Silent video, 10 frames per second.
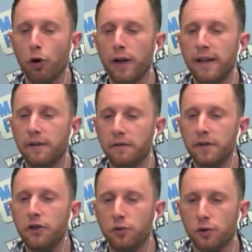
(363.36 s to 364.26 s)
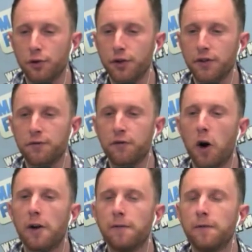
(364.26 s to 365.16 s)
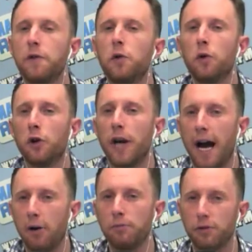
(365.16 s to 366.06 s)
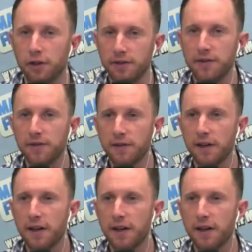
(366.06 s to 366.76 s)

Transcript: individual there's far fewer outputs